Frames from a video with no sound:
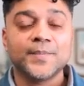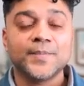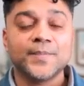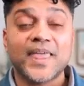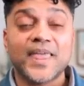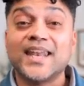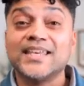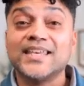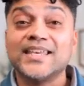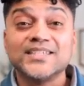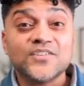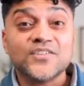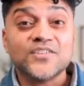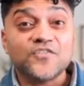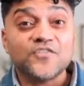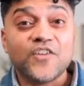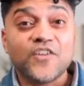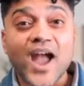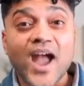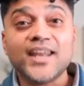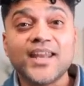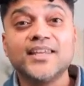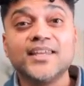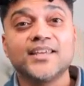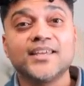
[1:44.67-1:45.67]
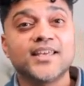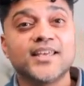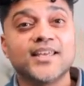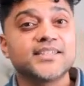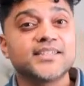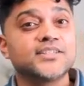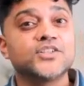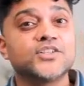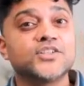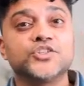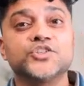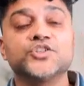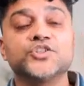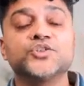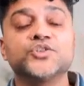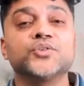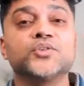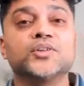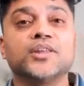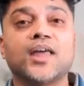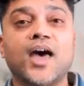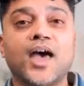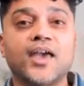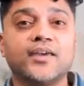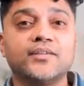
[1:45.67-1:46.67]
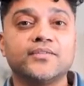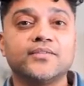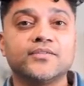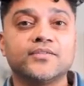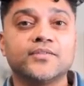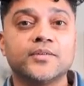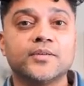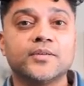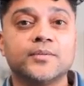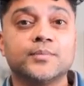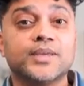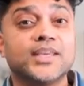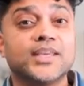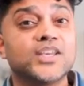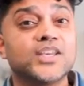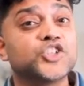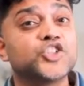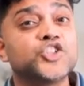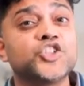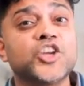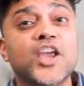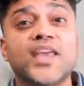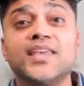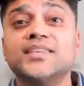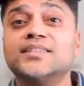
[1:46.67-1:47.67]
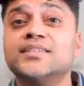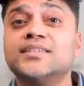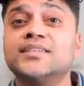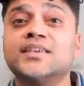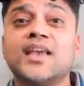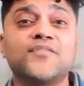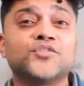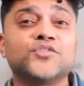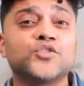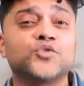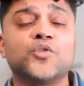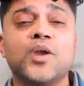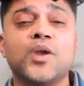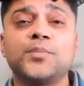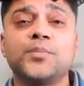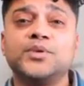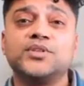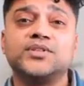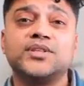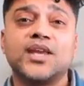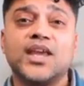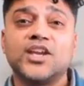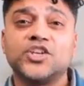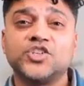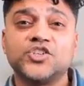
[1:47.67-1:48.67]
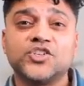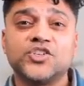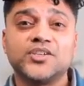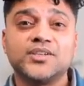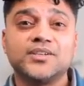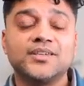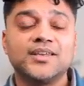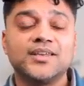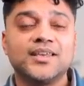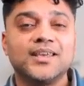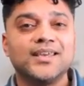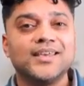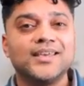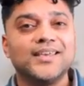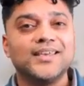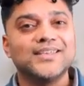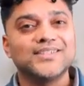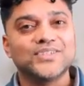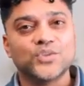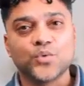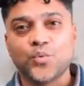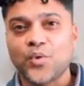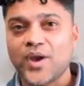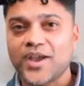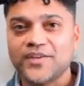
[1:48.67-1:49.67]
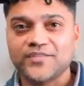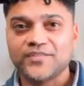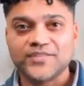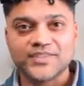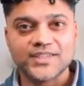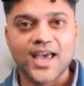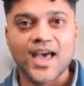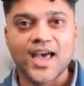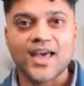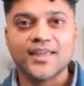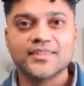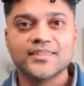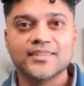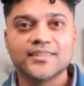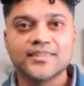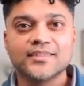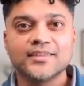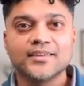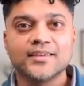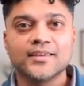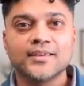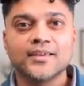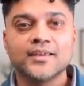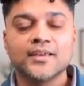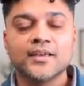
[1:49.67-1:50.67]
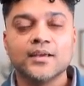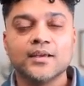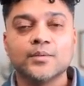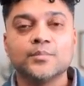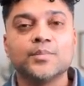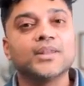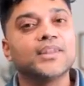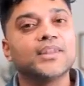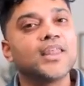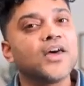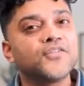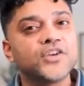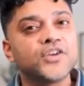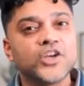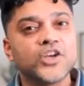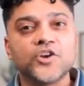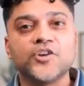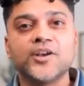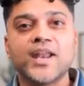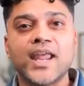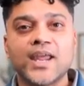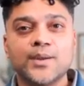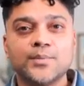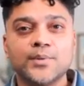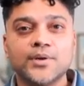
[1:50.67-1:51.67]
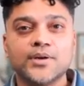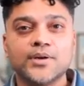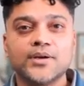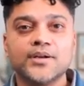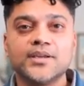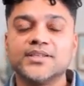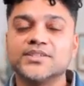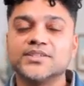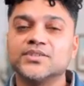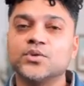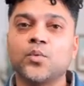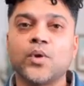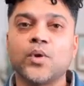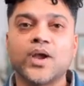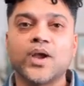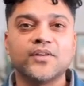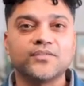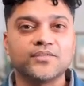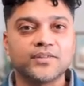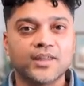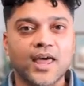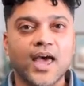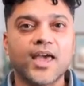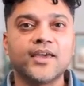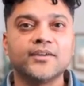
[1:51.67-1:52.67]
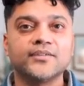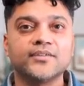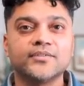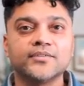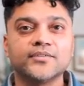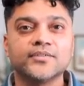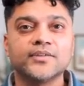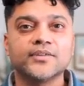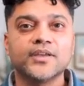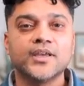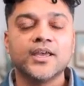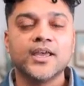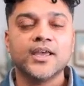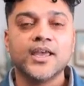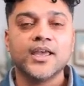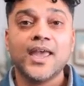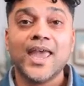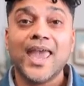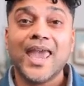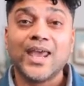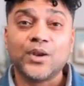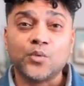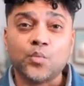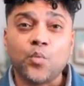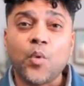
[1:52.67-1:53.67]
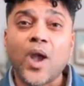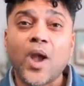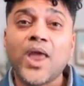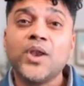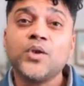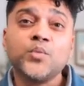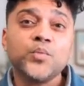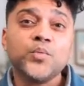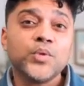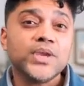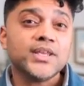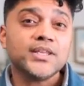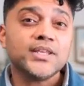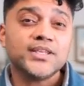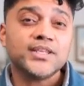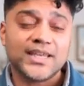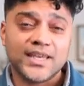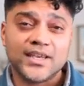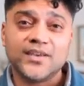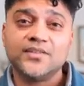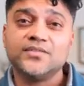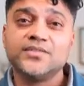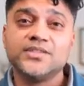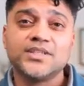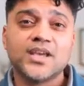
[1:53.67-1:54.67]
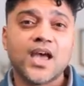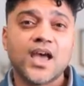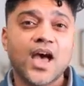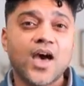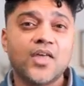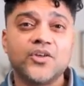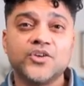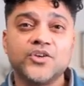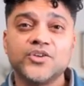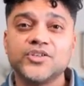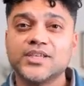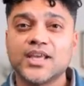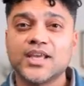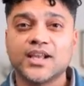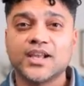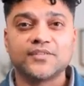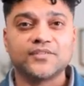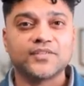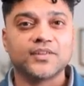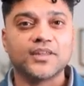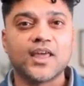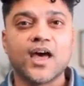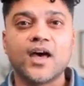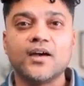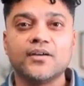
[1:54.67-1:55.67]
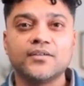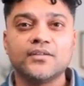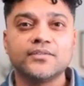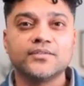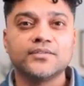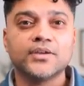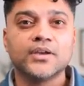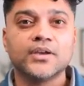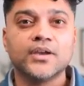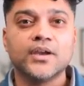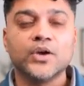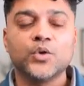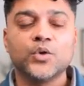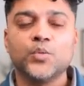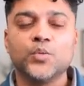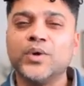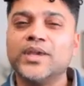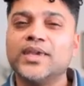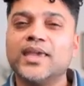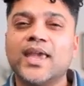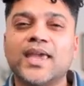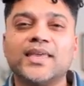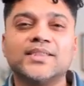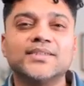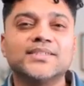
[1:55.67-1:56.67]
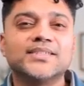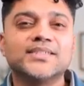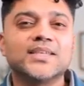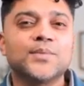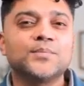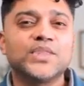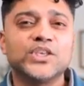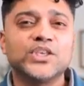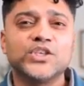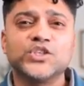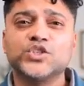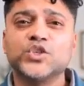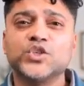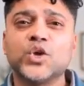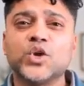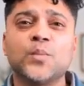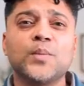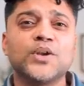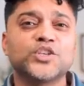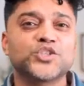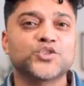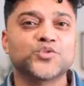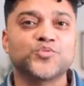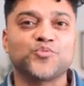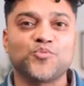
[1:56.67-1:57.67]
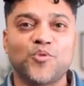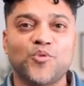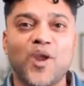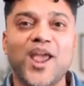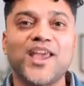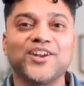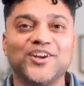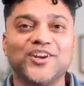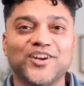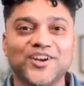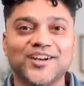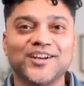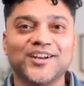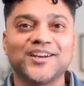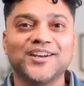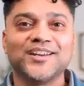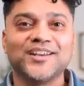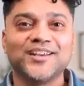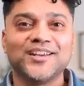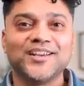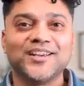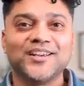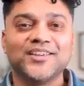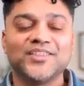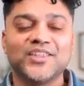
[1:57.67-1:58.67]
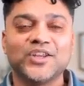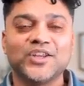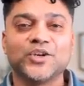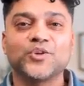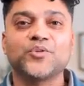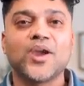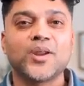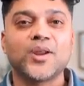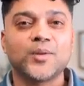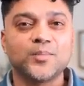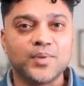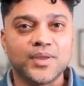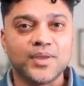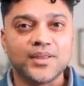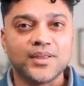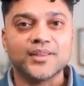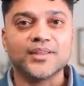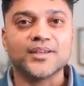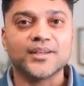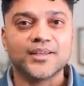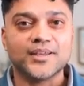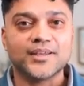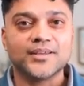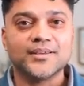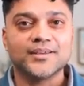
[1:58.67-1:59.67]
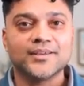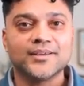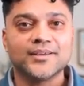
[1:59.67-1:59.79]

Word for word: And he's inviting us into true life because chasing after reputation is the way of death, but loving our neighbor is the way of life. And when we give to others out of love, we gain something so much greater than credibility.